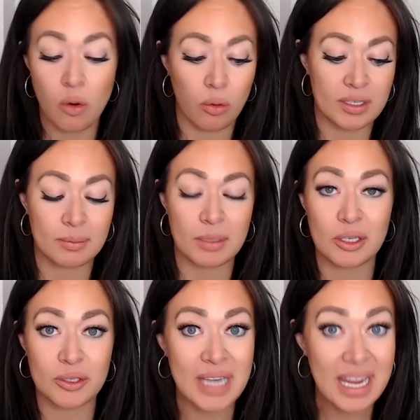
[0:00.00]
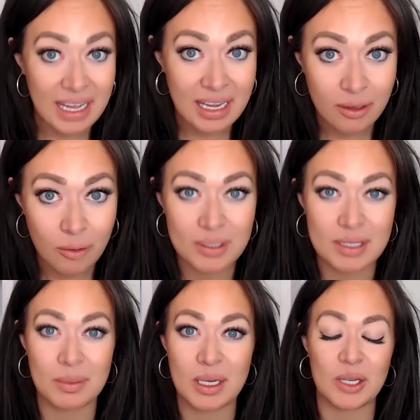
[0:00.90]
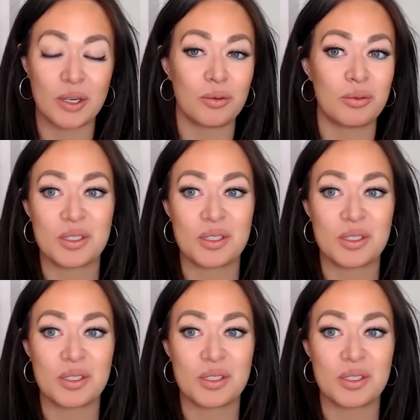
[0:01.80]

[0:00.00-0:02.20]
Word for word: or somebody you're dating, or somebody you